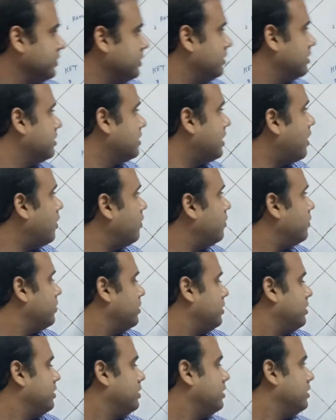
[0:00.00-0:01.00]
Now
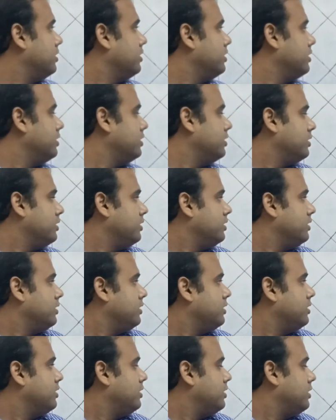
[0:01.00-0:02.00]

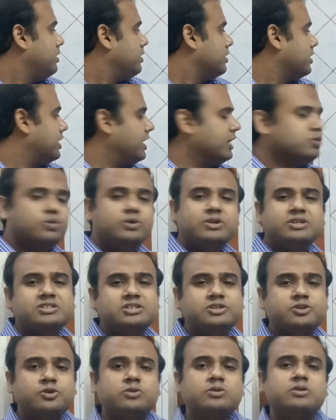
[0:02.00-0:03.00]
Ketu is in
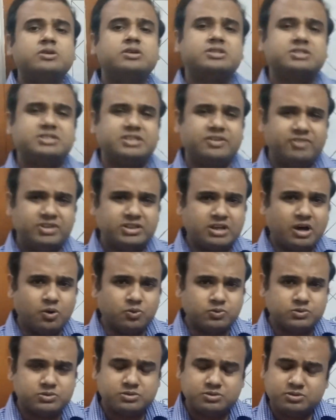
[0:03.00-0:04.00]
your seventh
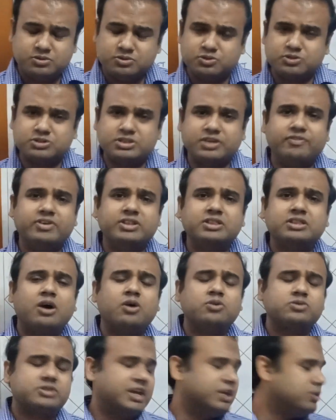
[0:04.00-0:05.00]
house. So seventh
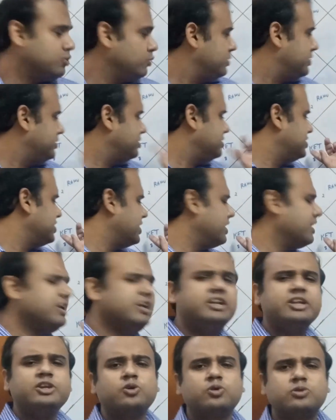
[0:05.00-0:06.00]
house, Ketu generally
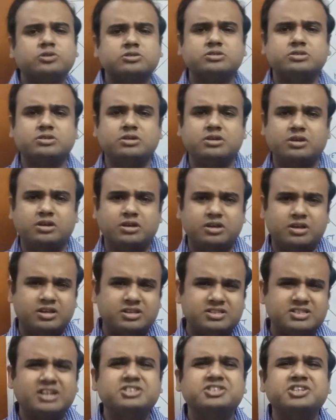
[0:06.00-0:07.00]
denotes
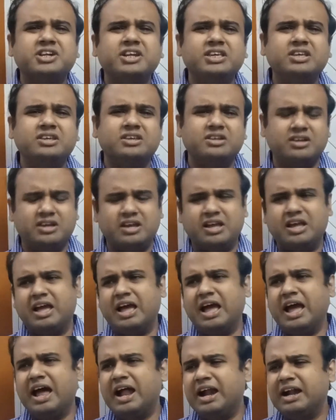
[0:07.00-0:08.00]
surgery
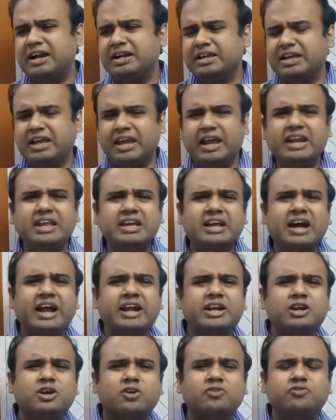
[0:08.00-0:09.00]
and any kind
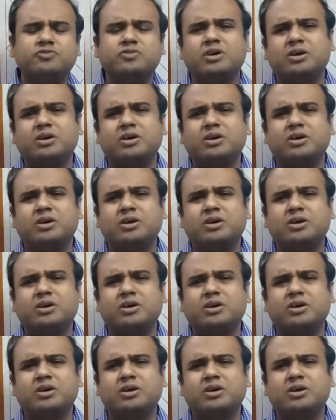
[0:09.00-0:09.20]
of